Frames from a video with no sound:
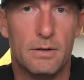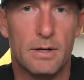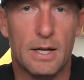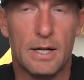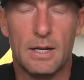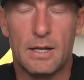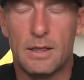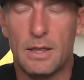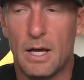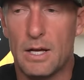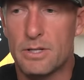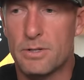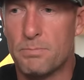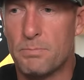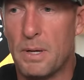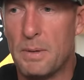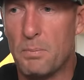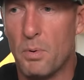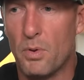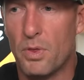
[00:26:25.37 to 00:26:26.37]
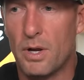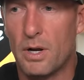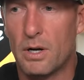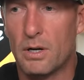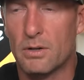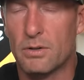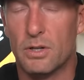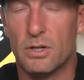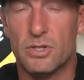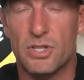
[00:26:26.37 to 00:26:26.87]
80,000 people
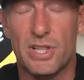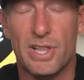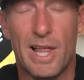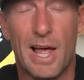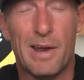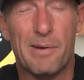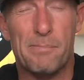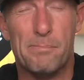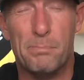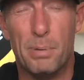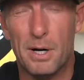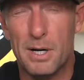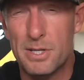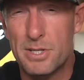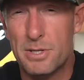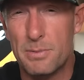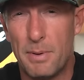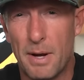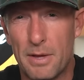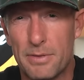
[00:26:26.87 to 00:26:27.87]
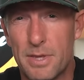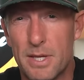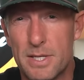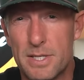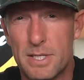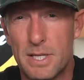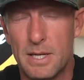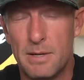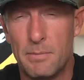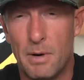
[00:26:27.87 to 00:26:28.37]
there. There's a lot of buzz about
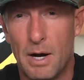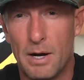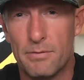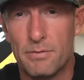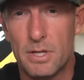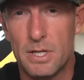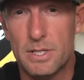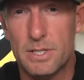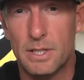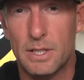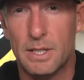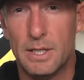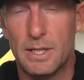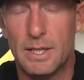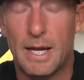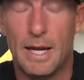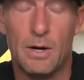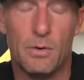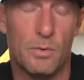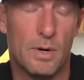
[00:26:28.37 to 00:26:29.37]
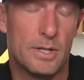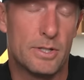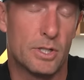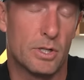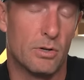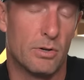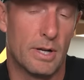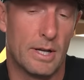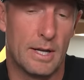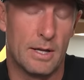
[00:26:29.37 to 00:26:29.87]
this team, obviously. Can't wait
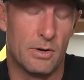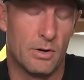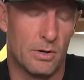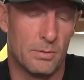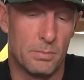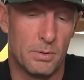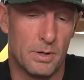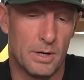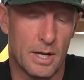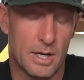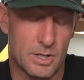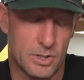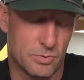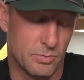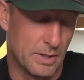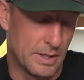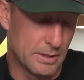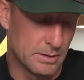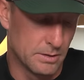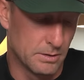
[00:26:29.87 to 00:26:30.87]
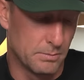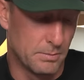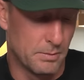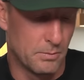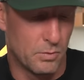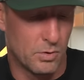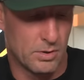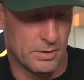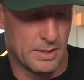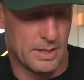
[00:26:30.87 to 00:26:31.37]
to go to Ann Arbor next week. A little
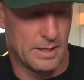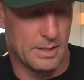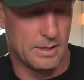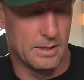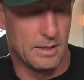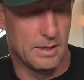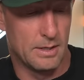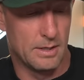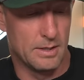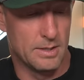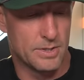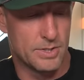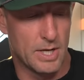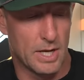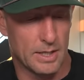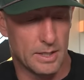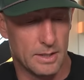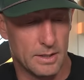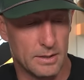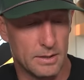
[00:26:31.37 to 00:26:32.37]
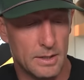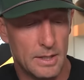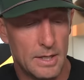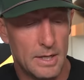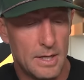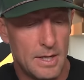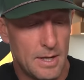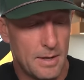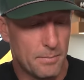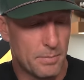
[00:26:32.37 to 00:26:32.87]
bit more on that in a, second.
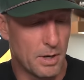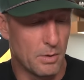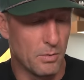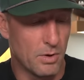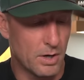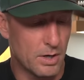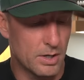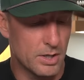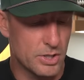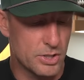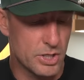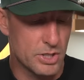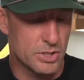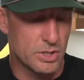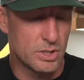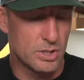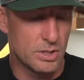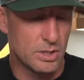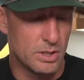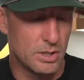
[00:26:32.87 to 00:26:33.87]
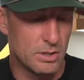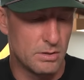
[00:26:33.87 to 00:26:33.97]
But I wanted to just,